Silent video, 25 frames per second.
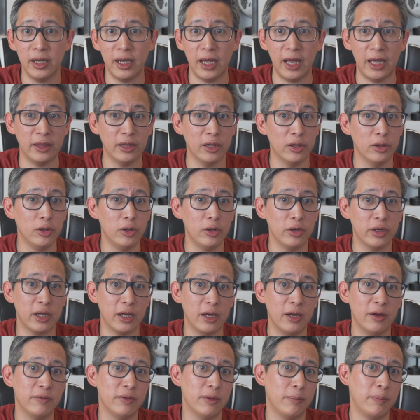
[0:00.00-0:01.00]
and the
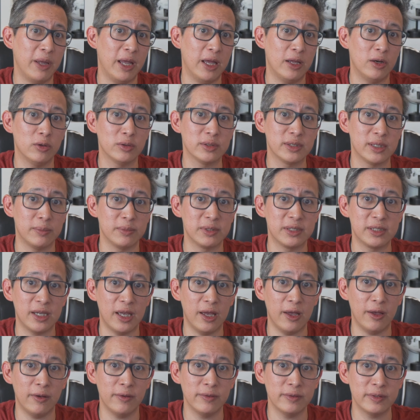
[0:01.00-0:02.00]
look of the panels
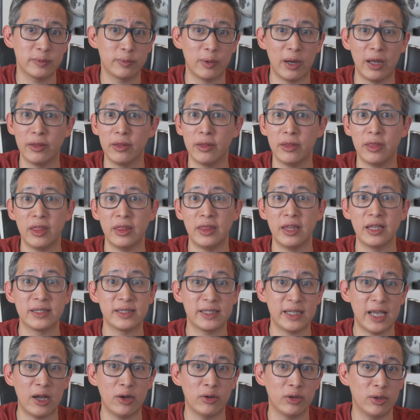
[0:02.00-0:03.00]
themselves rather than the
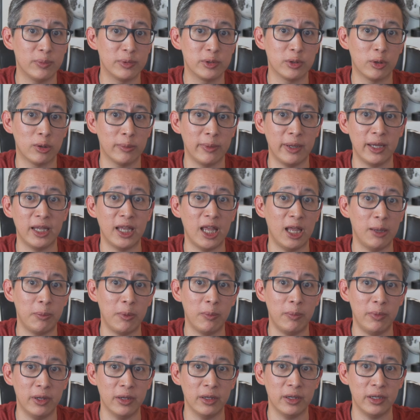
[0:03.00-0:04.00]
sound absorbing
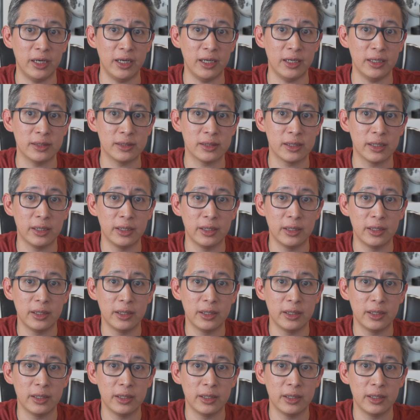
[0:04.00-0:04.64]
capabilities,